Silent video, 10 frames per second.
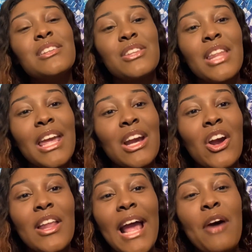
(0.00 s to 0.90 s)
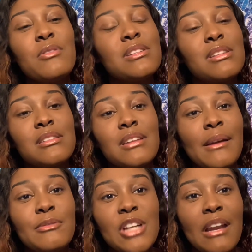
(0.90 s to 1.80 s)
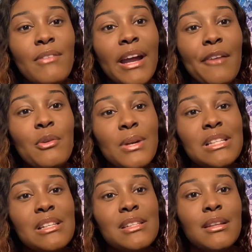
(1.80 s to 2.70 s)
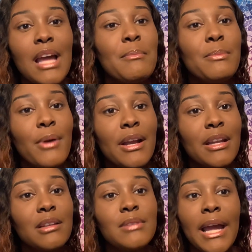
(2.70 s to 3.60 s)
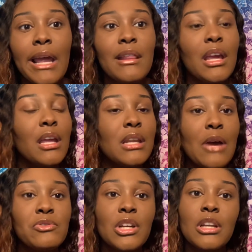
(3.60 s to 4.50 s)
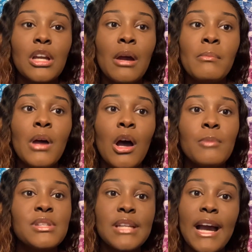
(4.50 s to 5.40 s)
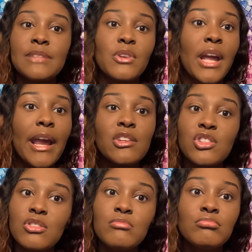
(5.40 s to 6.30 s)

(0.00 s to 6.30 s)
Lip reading: So then, girl, like I was trying to find every reason to not be pregnant. Like then I was looking up signs for cancer.